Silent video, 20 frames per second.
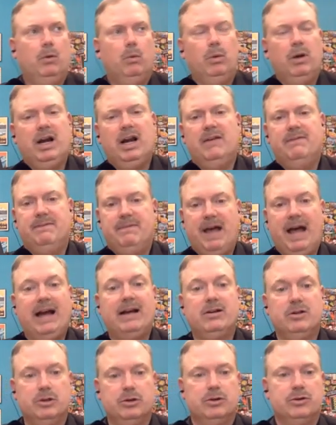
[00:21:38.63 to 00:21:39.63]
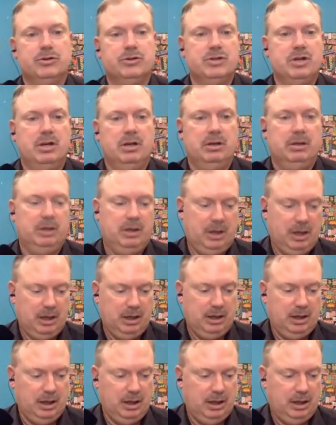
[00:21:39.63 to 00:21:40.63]
what kind of factors
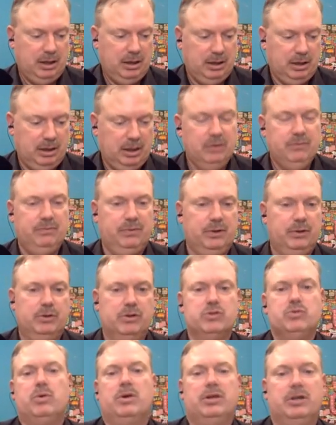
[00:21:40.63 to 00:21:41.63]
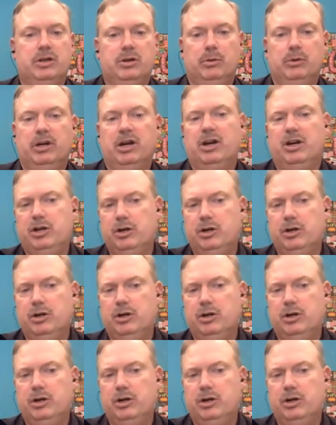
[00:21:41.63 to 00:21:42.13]
can uh, influence whether you,